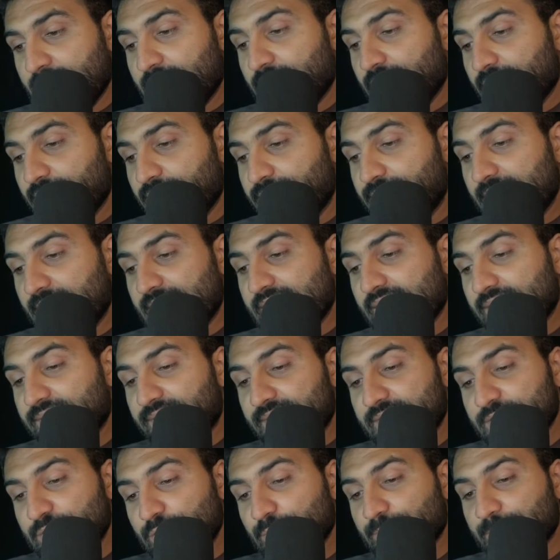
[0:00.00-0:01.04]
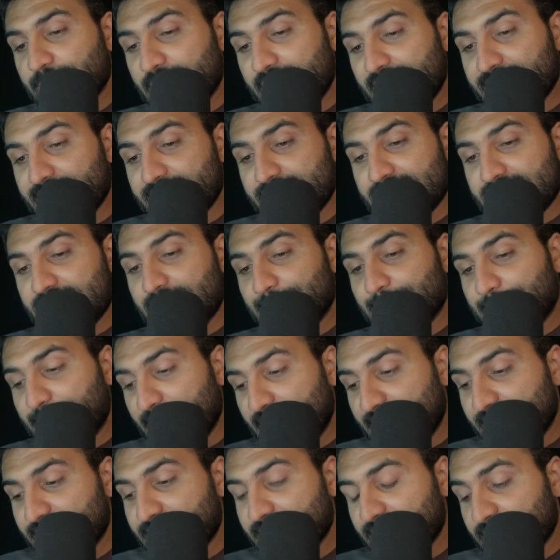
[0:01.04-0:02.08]
Whenever you make
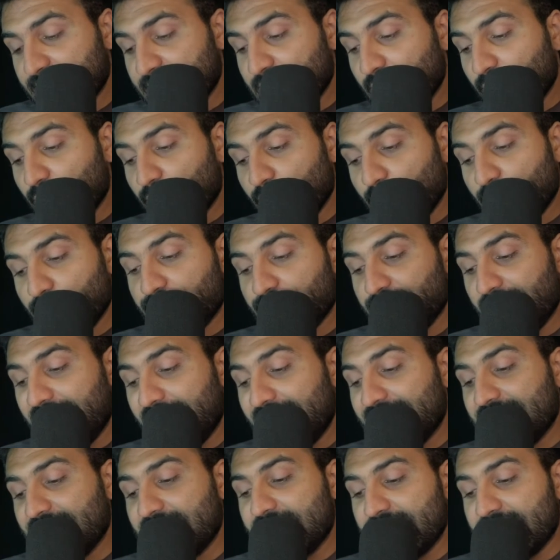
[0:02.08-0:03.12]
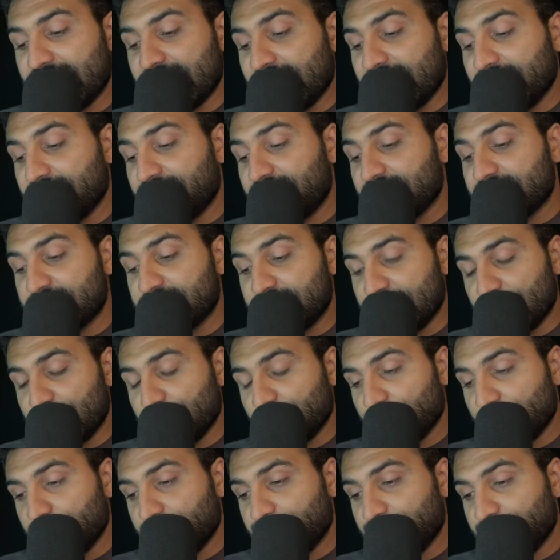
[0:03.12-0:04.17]
comparison of an array with
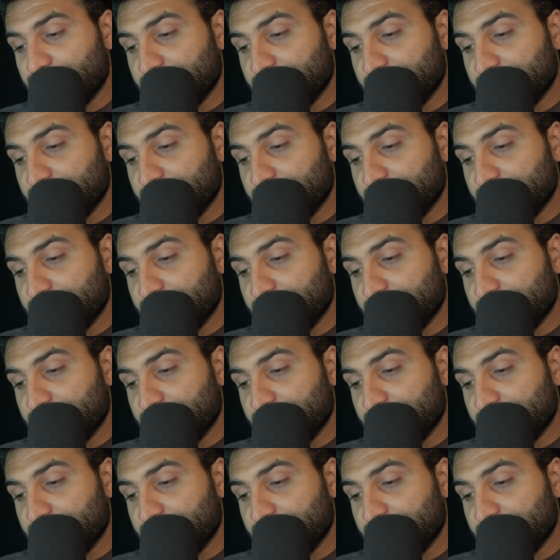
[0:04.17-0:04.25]
zero,